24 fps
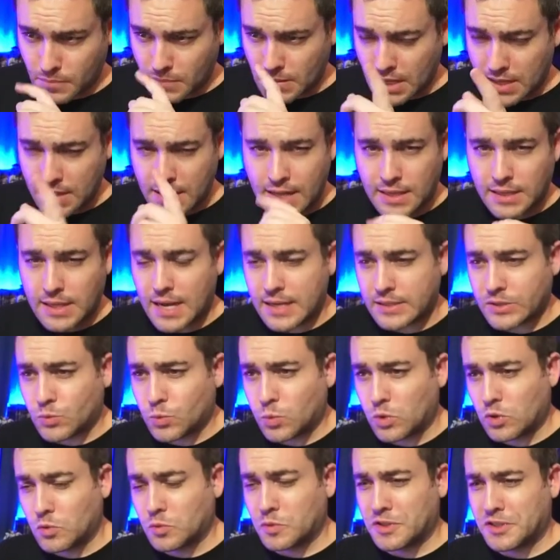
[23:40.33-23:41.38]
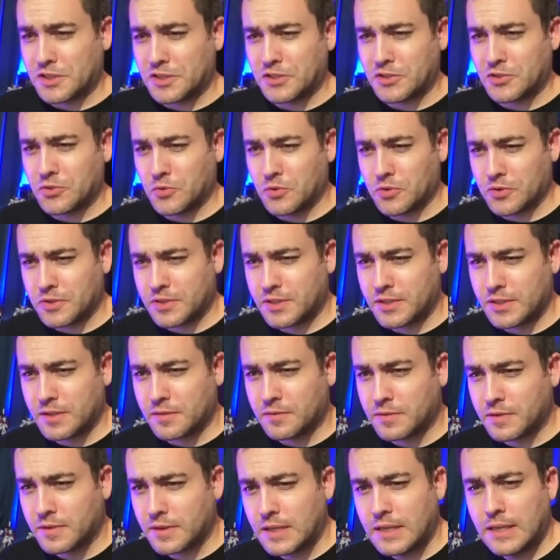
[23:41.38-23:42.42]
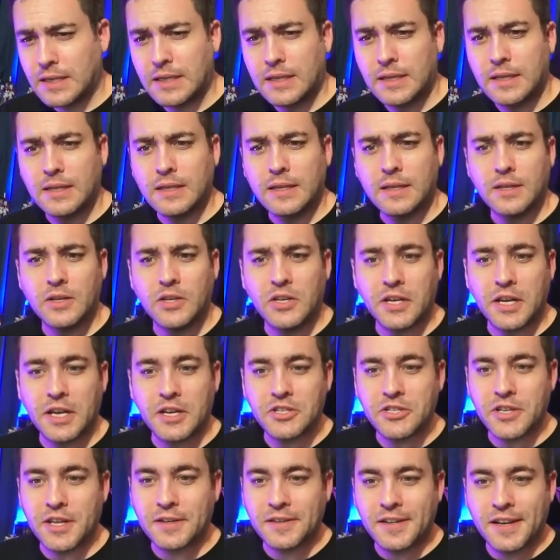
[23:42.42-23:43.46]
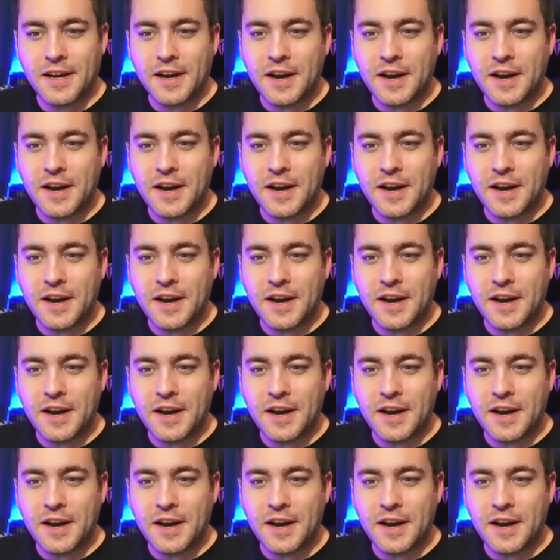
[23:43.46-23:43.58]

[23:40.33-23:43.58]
That last word was disorders, if you didn't catch that.